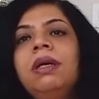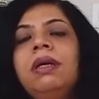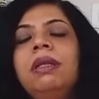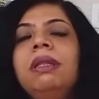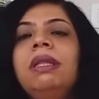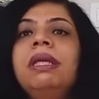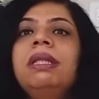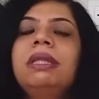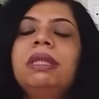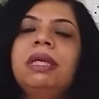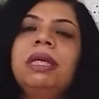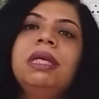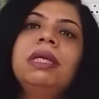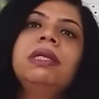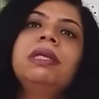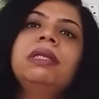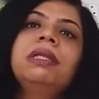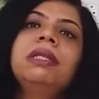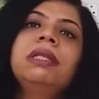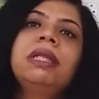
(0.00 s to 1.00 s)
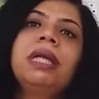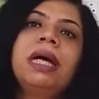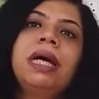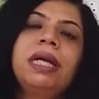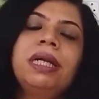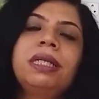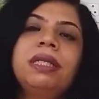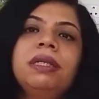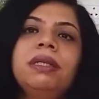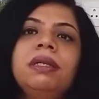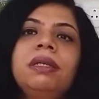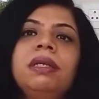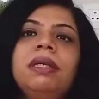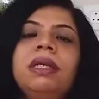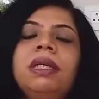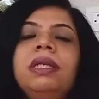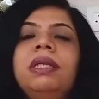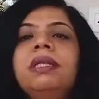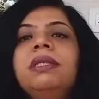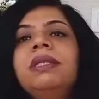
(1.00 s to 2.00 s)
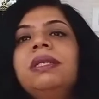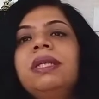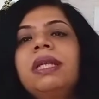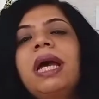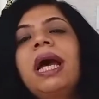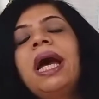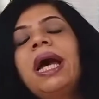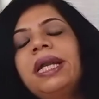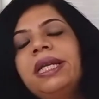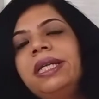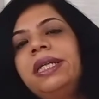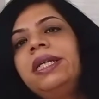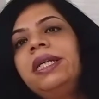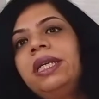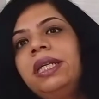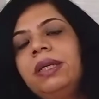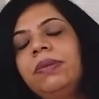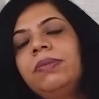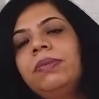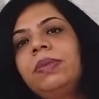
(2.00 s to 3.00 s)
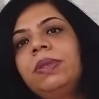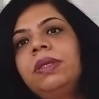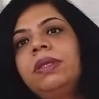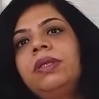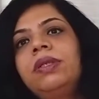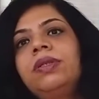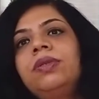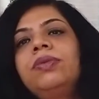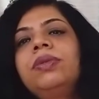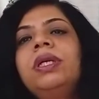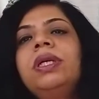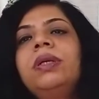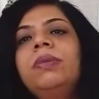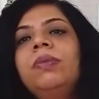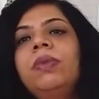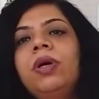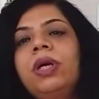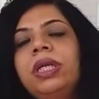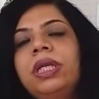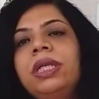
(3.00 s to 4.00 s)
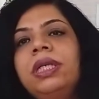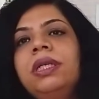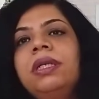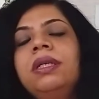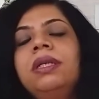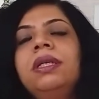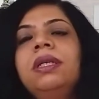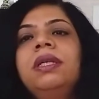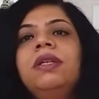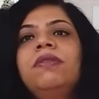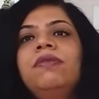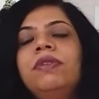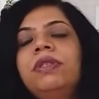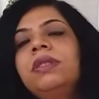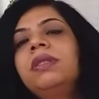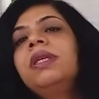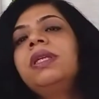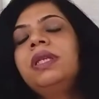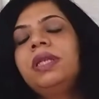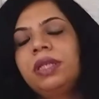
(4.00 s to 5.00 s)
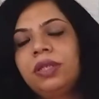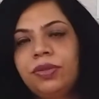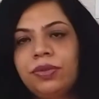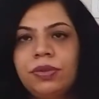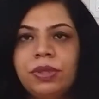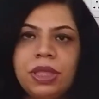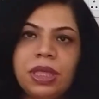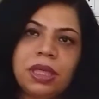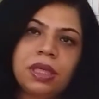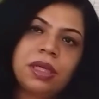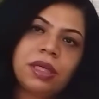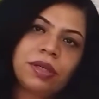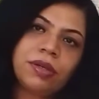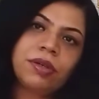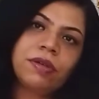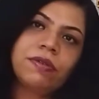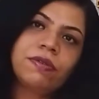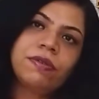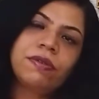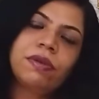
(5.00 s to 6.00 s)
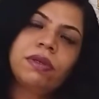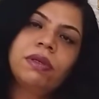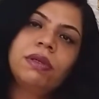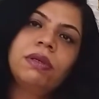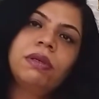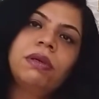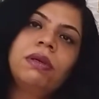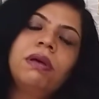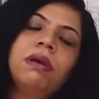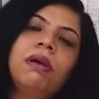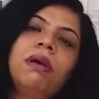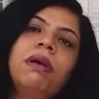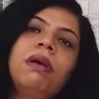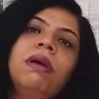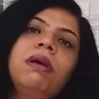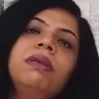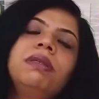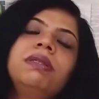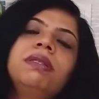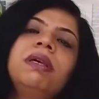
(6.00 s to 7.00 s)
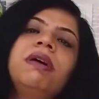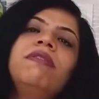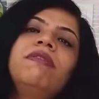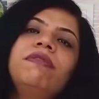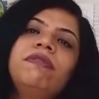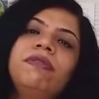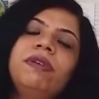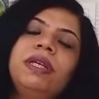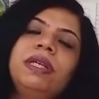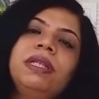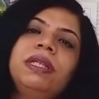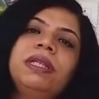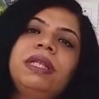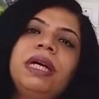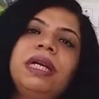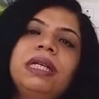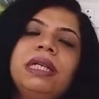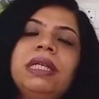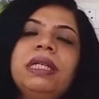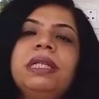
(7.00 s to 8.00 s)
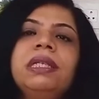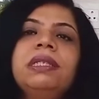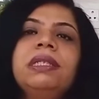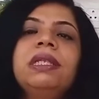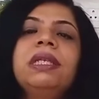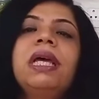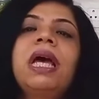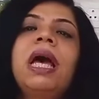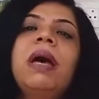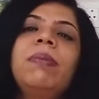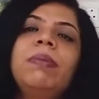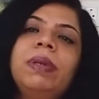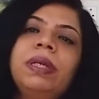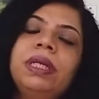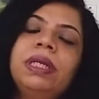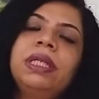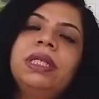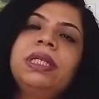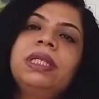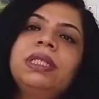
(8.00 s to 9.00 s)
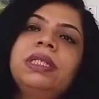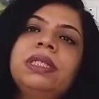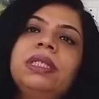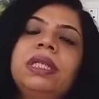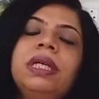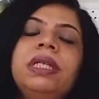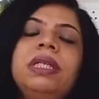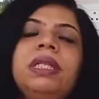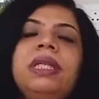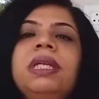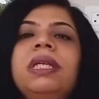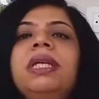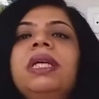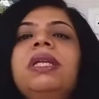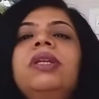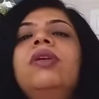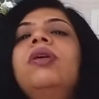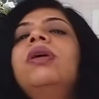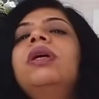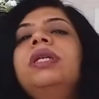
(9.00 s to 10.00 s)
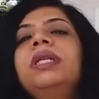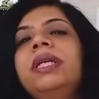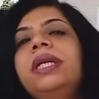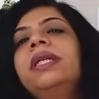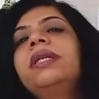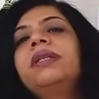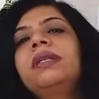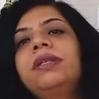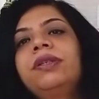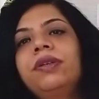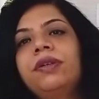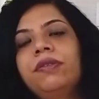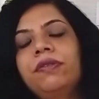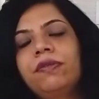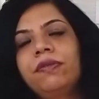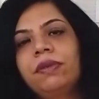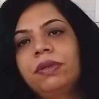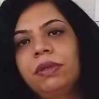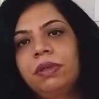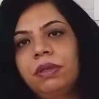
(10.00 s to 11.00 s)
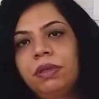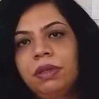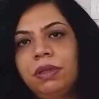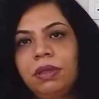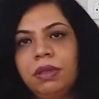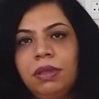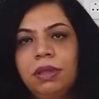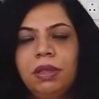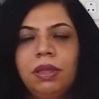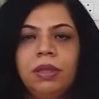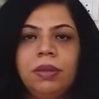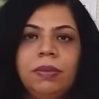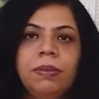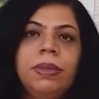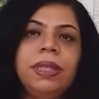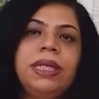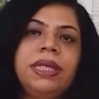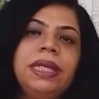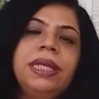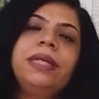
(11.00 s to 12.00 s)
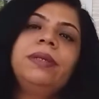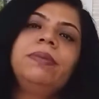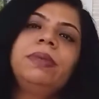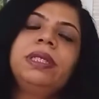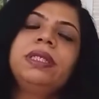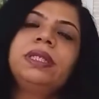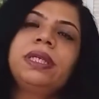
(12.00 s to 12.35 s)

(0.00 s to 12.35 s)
They think that it is an added limb to their body which they need to take care of. Some feel that it is an appendage that they cannot get rid of. But let me